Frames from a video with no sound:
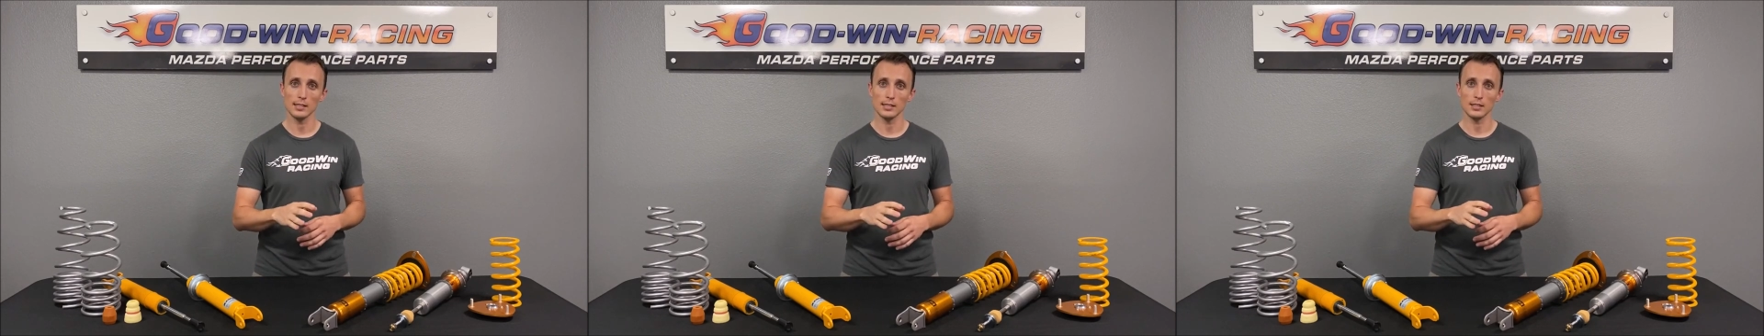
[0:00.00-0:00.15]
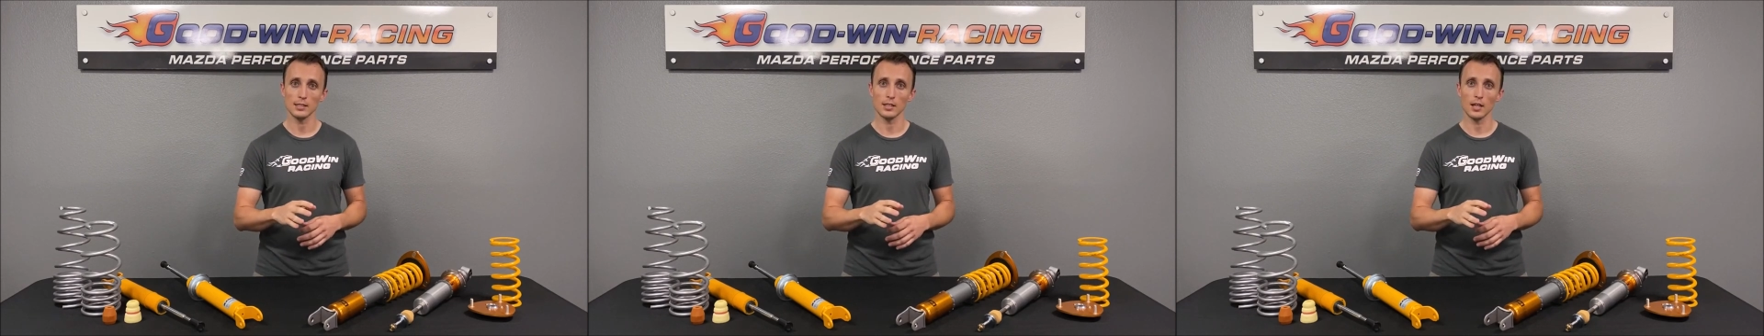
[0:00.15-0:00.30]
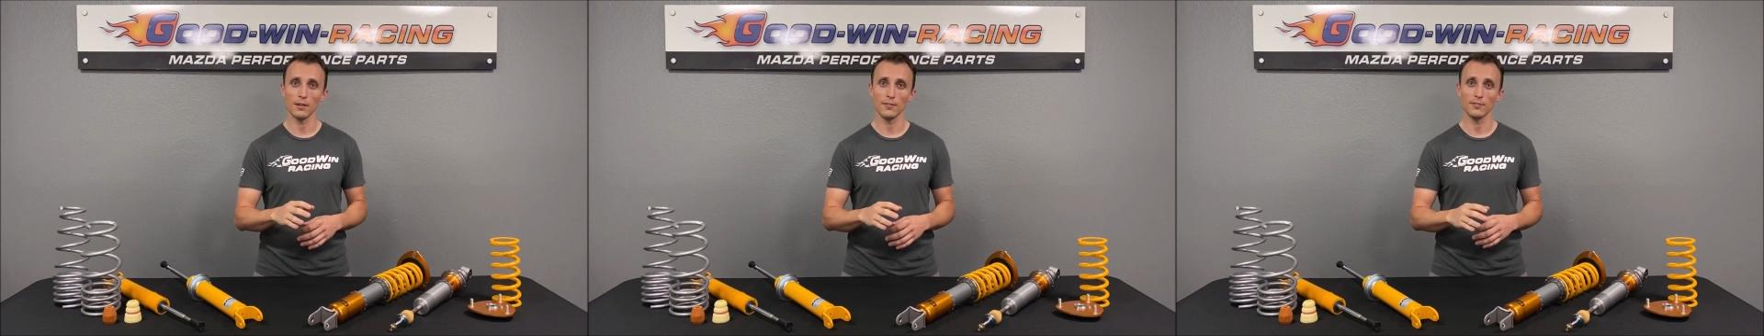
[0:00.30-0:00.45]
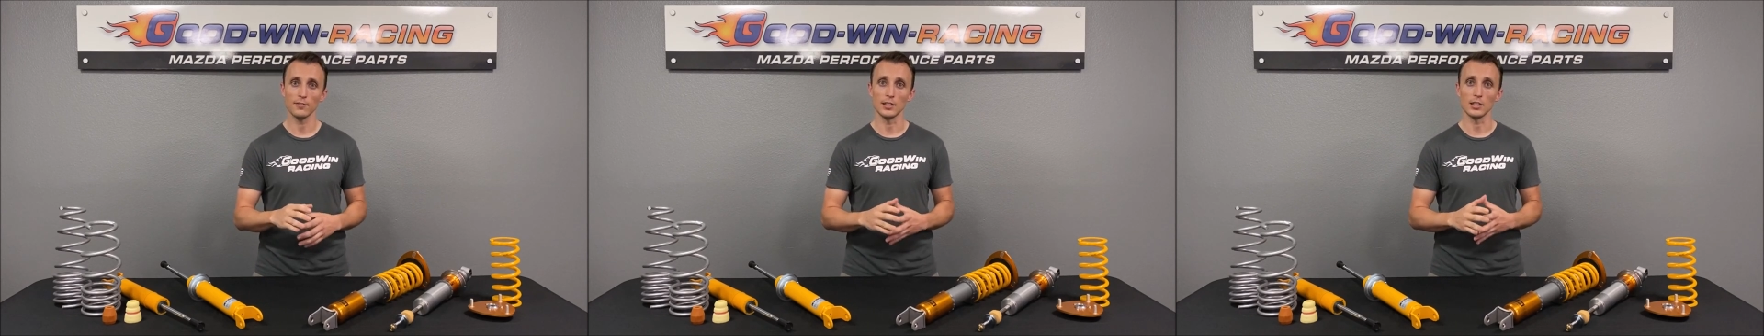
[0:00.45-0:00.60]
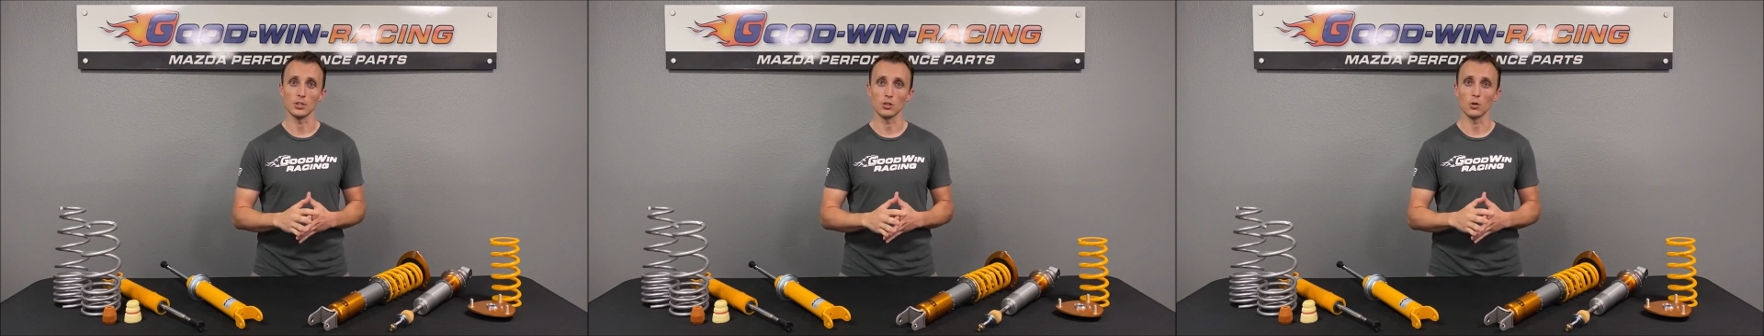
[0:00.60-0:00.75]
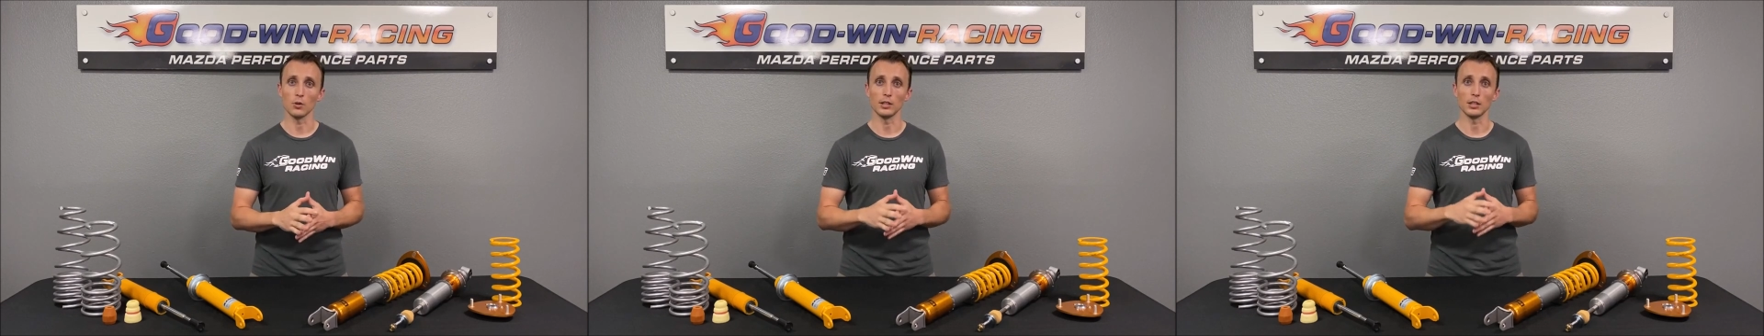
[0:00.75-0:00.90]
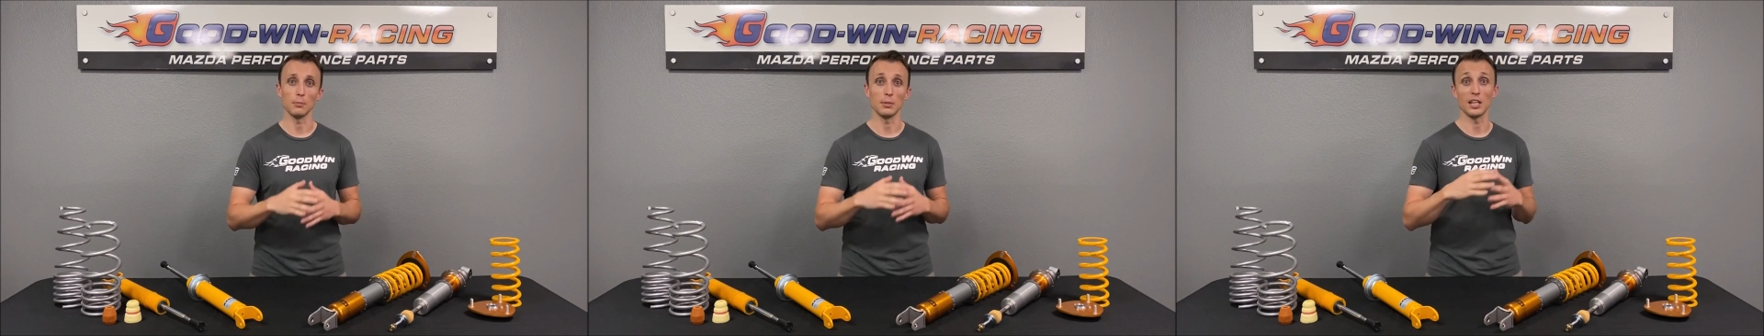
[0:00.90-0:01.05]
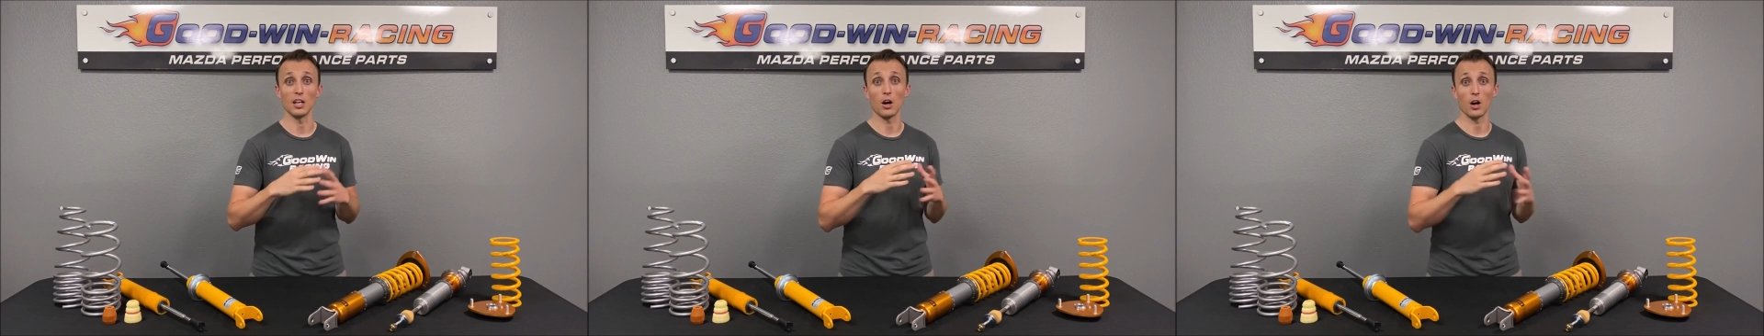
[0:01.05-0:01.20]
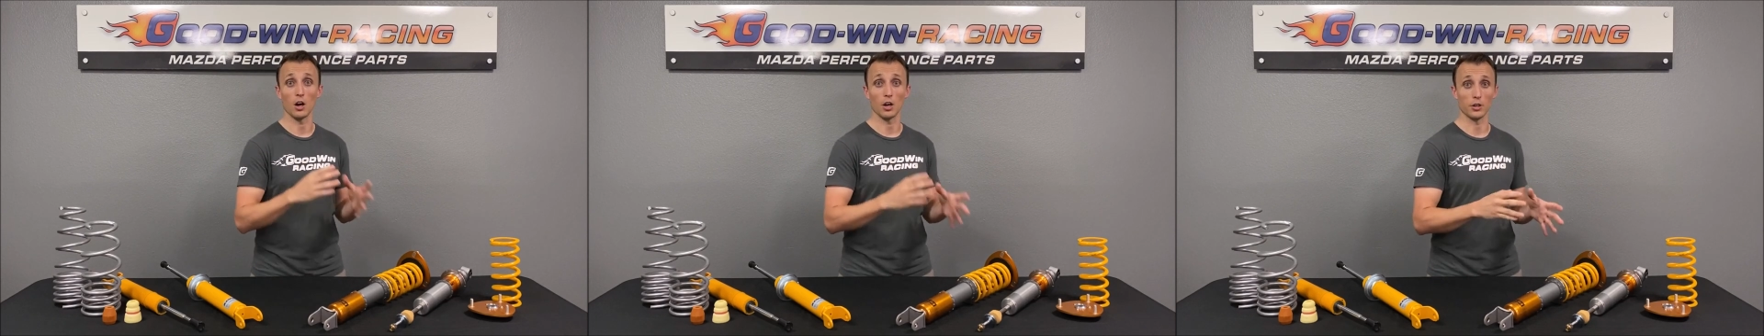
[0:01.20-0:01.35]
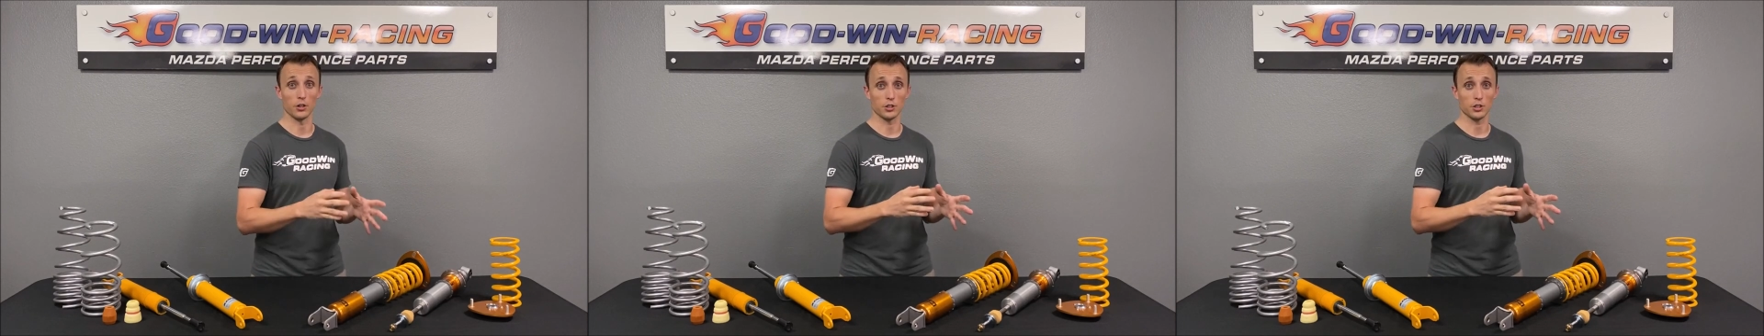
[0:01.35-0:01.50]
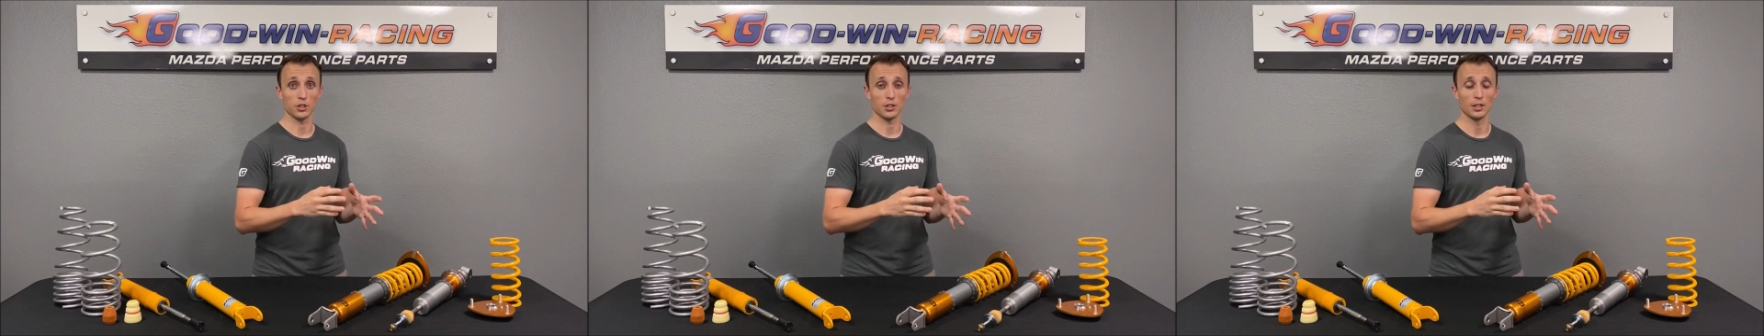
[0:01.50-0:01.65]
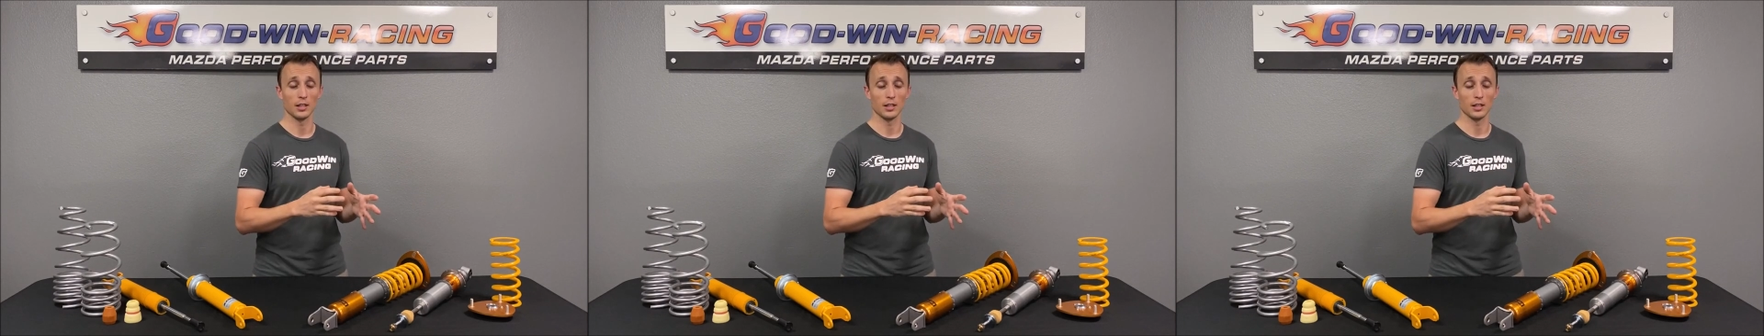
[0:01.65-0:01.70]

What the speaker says: stuff is going to be harsh.